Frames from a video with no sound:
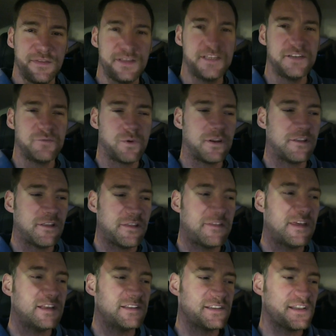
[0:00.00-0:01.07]
This is one of the
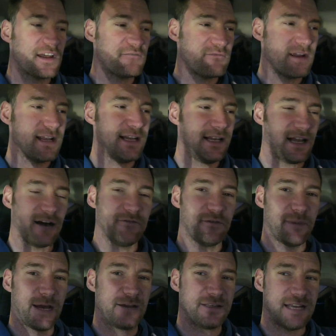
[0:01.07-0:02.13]
things that I really love
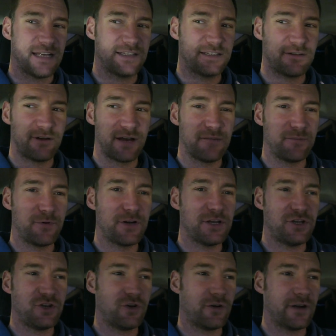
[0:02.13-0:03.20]
about Tesla, and I'm pretty
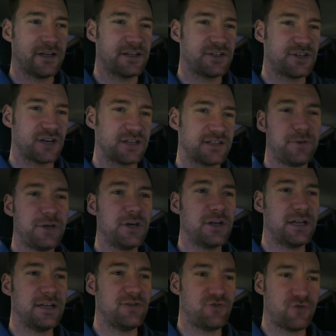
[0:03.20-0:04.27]
sure it's just
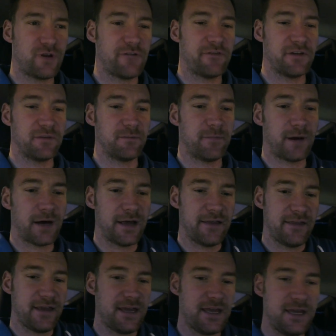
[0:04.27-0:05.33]
purely driven by
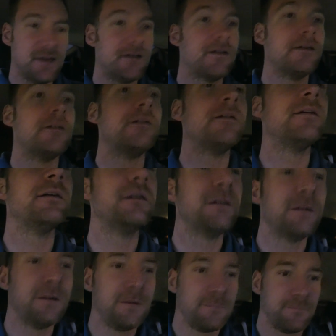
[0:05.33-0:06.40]
the...
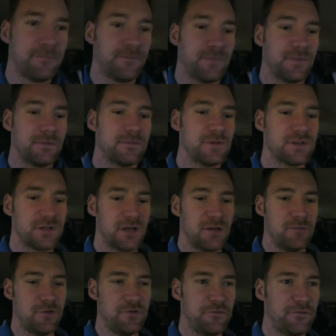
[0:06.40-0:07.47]
Just going
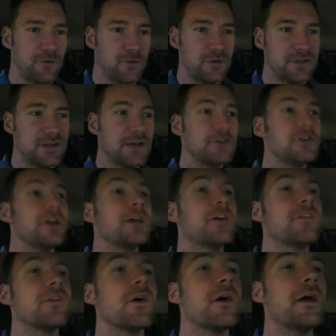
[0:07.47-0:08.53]
to move forwards, actually,
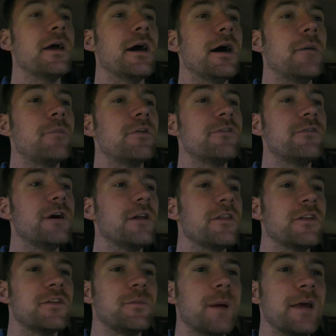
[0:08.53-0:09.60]
because I prefer
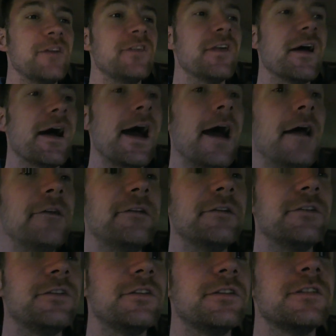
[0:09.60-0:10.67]
the space ahead
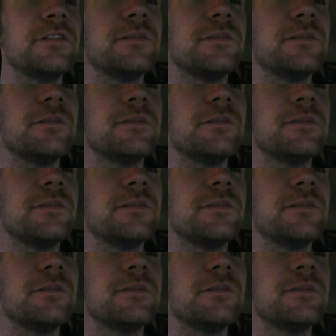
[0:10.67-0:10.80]
to the